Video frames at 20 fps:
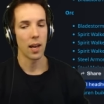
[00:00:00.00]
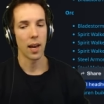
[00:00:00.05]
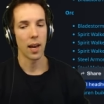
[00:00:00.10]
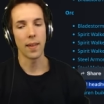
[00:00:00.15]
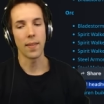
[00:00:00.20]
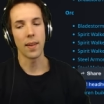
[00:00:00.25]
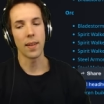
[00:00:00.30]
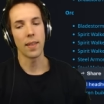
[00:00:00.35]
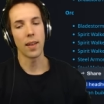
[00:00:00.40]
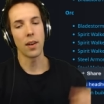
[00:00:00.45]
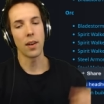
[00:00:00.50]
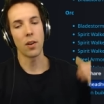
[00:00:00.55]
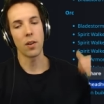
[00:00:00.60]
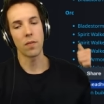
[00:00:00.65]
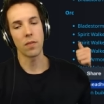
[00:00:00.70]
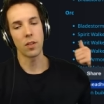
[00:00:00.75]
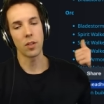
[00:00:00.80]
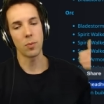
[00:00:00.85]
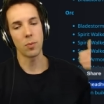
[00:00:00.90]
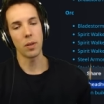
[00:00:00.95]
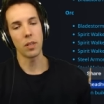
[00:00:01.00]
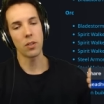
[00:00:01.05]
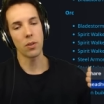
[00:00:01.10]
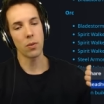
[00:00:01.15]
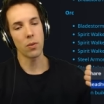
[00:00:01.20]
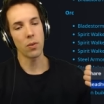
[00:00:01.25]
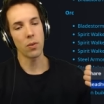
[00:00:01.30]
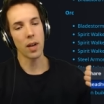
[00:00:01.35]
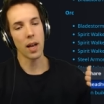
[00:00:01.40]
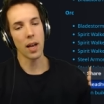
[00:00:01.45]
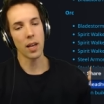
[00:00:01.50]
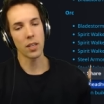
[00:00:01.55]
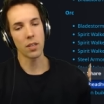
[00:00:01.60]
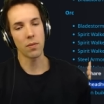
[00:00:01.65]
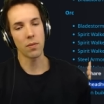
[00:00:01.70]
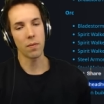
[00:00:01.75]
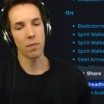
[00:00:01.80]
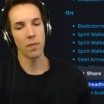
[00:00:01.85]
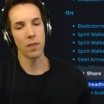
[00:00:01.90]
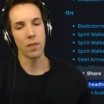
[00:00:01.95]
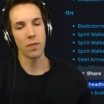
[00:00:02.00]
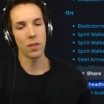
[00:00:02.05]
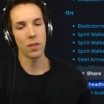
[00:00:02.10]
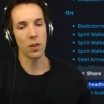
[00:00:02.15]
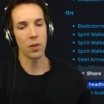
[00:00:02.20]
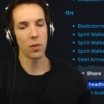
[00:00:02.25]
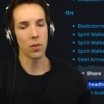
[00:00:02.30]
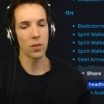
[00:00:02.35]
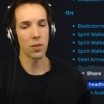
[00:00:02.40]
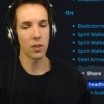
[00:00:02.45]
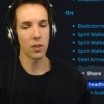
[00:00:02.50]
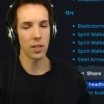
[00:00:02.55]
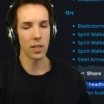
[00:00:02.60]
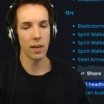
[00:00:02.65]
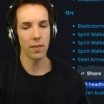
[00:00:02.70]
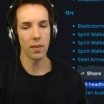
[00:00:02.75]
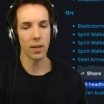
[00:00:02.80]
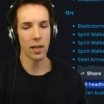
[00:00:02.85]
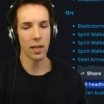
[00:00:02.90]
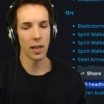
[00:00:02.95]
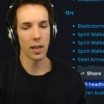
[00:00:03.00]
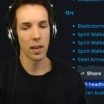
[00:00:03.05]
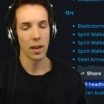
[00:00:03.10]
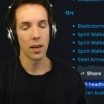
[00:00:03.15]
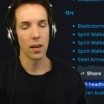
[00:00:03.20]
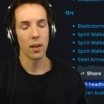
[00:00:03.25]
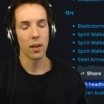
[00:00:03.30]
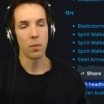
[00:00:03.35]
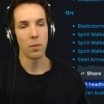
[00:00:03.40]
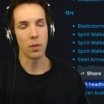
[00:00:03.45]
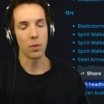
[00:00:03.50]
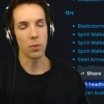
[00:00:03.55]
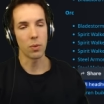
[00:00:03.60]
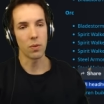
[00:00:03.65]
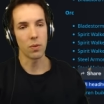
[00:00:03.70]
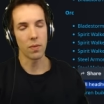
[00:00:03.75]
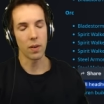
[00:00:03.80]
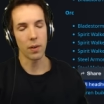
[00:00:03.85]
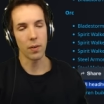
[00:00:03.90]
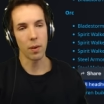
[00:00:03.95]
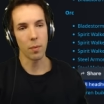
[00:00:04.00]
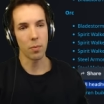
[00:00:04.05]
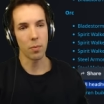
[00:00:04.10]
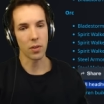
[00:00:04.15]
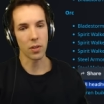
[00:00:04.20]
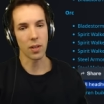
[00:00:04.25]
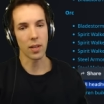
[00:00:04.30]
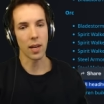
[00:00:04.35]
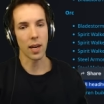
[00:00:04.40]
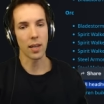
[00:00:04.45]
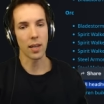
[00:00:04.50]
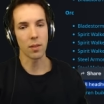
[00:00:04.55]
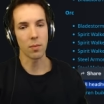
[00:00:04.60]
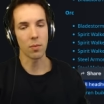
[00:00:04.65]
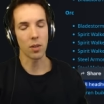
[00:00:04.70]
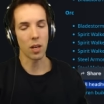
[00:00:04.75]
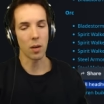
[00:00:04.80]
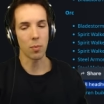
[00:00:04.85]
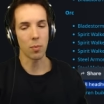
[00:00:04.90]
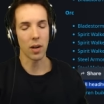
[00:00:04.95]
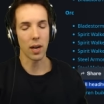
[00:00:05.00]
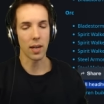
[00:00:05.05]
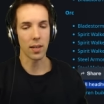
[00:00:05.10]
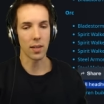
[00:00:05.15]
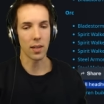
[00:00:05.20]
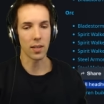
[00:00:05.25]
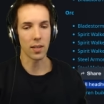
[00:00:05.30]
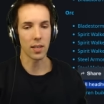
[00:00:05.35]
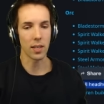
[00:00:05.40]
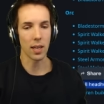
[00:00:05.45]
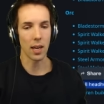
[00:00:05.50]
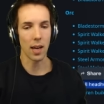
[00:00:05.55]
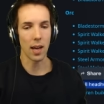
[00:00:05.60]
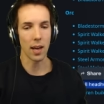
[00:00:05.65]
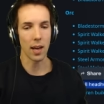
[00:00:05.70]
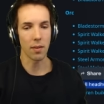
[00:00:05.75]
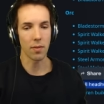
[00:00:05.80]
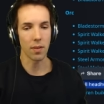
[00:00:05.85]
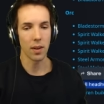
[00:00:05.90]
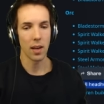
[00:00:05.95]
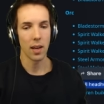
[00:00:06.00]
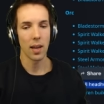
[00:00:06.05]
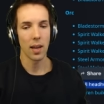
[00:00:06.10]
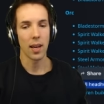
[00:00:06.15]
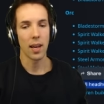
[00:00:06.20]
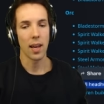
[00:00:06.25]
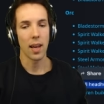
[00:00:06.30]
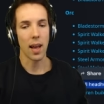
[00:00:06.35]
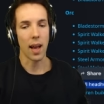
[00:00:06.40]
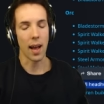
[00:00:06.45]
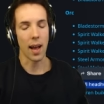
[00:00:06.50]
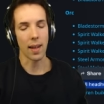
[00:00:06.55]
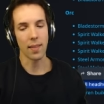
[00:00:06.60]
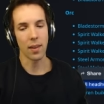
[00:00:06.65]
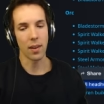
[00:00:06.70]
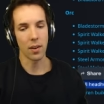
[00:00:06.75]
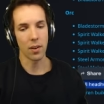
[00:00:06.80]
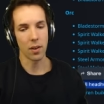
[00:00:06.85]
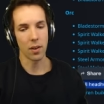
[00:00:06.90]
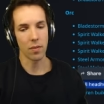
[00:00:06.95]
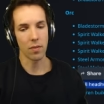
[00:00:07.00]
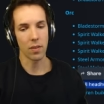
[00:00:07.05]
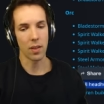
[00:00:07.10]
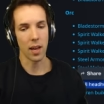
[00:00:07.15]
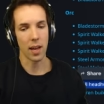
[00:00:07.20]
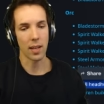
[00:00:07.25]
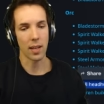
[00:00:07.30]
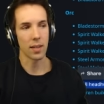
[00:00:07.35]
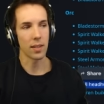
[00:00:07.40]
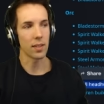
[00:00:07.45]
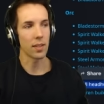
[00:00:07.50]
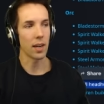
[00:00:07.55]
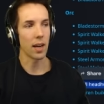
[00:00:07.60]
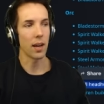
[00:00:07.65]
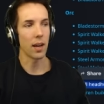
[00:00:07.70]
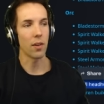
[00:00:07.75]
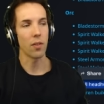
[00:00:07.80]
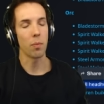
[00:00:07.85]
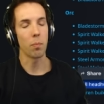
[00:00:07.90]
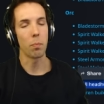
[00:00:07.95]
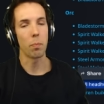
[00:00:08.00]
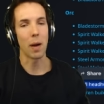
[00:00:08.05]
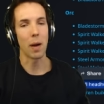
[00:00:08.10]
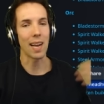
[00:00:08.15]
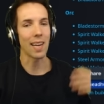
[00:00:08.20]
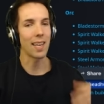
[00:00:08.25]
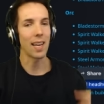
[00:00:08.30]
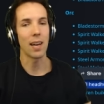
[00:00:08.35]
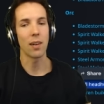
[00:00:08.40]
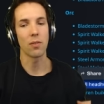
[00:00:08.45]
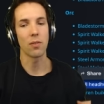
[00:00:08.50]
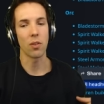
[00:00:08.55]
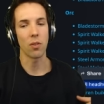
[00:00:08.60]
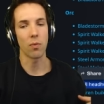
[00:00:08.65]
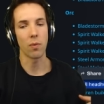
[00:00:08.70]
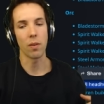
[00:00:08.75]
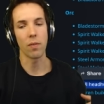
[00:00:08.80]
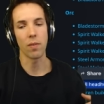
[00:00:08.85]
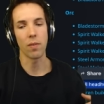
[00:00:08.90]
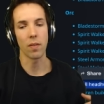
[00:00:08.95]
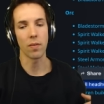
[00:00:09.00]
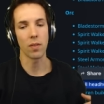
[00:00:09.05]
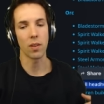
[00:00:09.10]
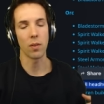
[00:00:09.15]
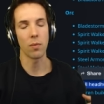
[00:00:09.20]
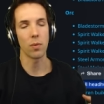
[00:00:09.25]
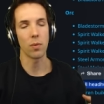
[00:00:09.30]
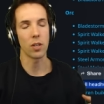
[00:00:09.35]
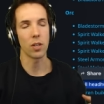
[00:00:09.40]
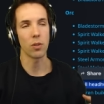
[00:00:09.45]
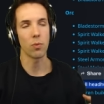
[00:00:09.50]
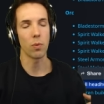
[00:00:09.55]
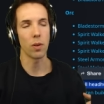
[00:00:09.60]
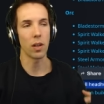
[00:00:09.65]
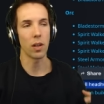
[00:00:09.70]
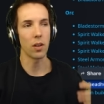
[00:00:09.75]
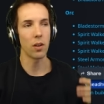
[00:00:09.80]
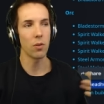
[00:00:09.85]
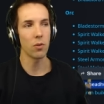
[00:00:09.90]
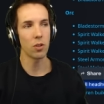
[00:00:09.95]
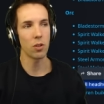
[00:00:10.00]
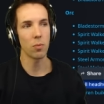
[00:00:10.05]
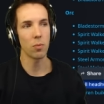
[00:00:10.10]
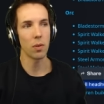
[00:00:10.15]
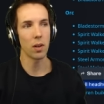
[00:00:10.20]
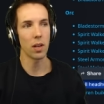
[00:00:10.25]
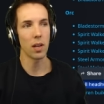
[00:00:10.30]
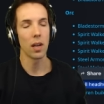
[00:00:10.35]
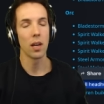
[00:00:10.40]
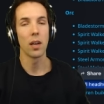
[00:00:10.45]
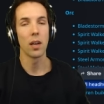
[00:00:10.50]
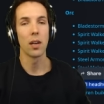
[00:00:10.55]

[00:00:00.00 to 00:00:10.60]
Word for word: And then they nerfed the speed scroll cast from 50 gold to 70, which was a very important item to keep your headhunters alive and they nerfed the headhunter health back down to 350, which is what it used to be